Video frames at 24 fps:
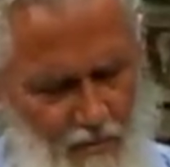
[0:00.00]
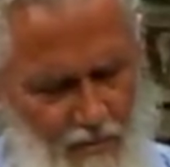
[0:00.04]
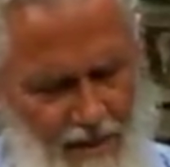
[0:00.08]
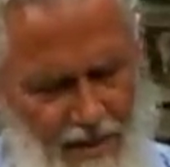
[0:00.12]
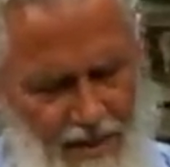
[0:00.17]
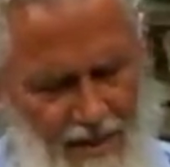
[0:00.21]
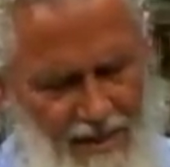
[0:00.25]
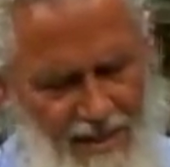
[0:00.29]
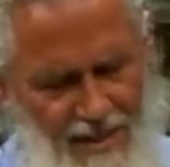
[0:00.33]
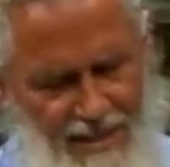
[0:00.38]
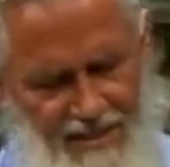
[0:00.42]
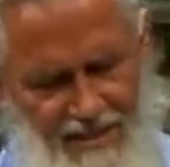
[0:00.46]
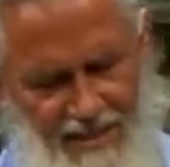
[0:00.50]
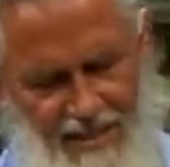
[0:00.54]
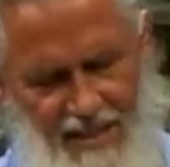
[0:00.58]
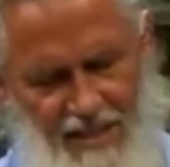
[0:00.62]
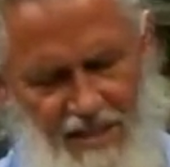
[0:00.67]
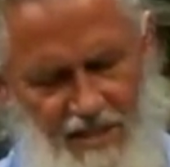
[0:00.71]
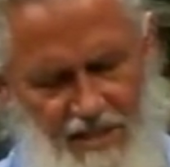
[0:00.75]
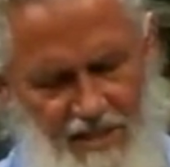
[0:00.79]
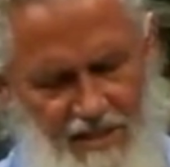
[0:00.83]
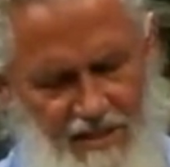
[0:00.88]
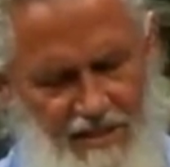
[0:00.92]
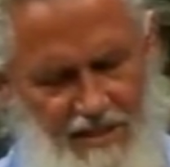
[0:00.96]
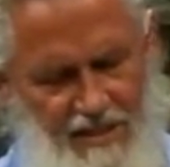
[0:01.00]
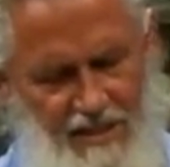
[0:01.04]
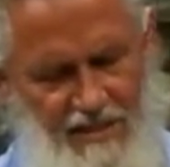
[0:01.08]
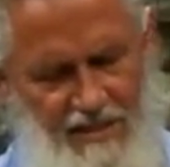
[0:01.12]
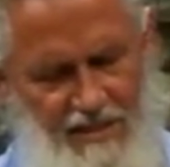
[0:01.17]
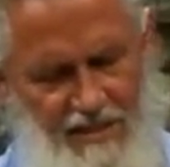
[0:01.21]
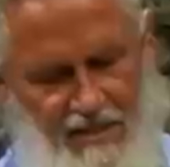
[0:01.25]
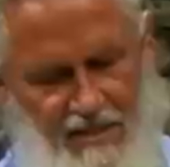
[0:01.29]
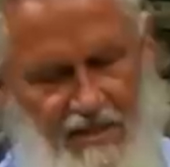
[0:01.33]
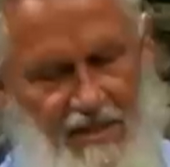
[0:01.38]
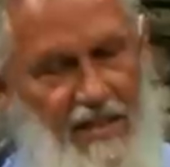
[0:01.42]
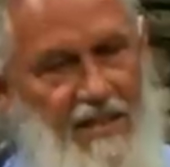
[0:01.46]
Realization
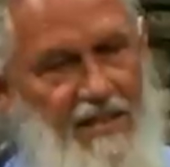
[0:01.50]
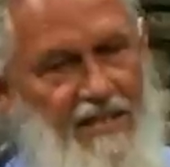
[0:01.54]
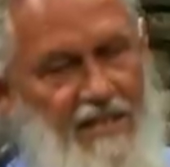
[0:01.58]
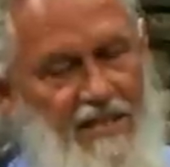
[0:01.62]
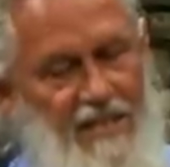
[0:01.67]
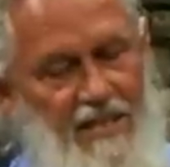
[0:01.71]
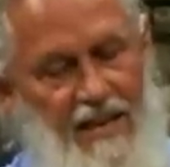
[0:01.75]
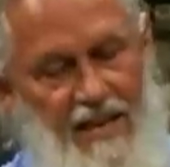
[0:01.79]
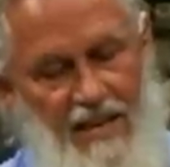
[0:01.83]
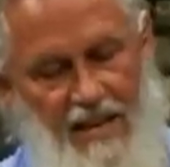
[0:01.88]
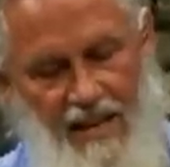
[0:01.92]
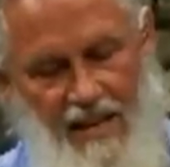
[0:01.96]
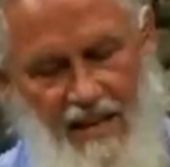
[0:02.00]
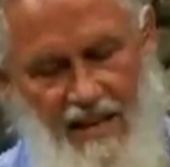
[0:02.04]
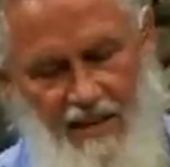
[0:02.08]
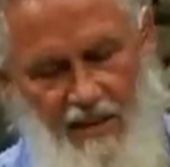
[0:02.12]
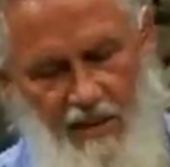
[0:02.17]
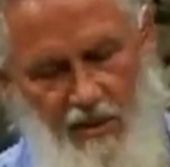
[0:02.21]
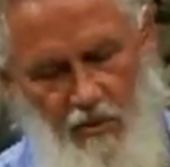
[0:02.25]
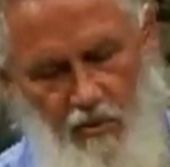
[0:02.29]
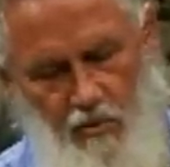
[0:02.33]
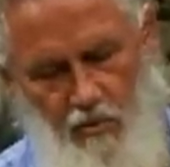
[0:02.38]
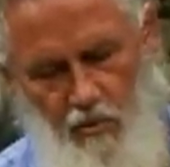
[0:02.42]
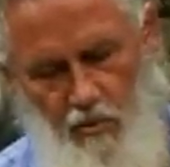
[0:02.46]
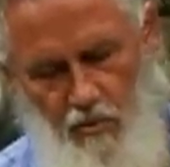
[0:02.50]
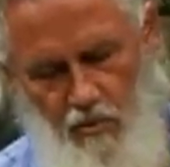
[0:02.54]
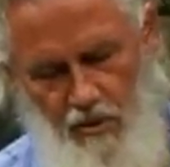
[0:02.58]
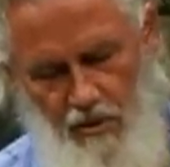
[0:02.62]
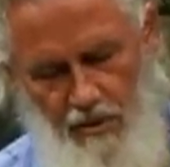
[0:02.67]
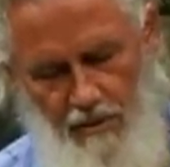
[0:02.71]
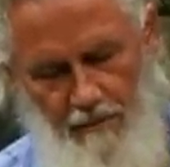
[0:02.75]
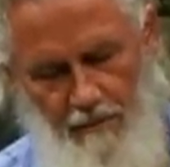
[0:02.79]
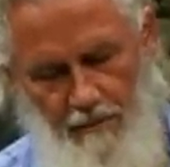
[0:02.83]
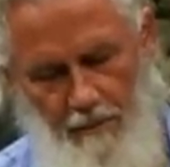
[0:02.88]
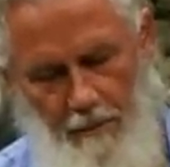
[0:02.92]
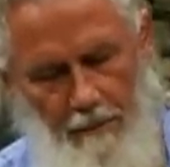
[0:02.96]
is thus an
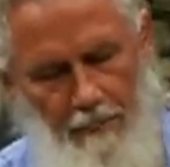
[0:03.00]
illusion.